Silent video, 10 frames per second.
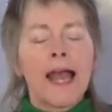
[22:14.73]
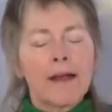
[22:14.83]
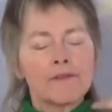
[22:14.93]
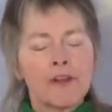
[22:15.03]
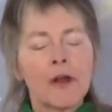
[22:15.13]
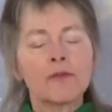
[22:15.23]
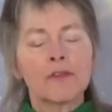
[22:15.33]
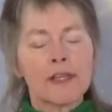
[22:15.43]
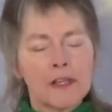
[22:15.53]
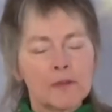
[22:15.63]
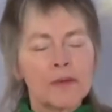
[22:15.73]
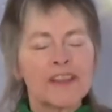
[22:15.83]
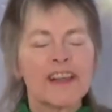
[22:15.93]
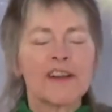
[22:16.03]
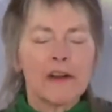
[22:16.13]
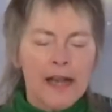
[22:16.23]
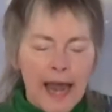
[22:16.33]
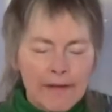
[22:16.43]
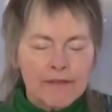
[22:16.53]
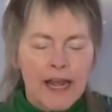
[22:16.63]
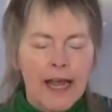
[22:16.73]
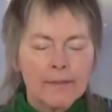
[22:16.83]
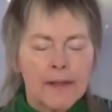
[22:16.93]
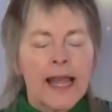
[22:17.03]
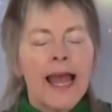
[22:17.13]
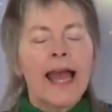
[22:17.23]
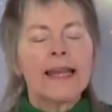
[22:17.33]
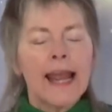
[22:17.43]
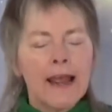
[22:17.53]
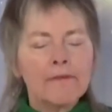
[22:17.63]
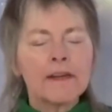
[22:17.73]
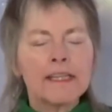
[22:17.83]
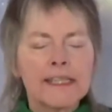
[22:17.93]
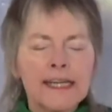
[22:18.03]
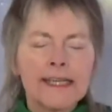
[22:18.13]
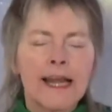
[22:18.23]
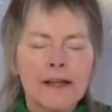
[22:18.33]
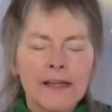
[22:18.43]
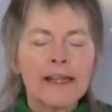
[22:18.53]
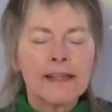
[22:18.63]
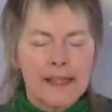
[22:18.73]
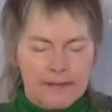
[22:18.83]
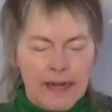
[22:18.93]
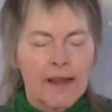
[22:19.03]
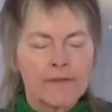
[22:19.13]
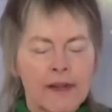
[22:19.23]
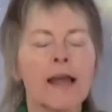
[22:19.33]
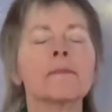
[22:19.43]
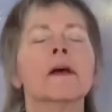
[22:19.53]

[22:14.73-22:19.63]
have chosen this particular lifetime and every detail in this lifetime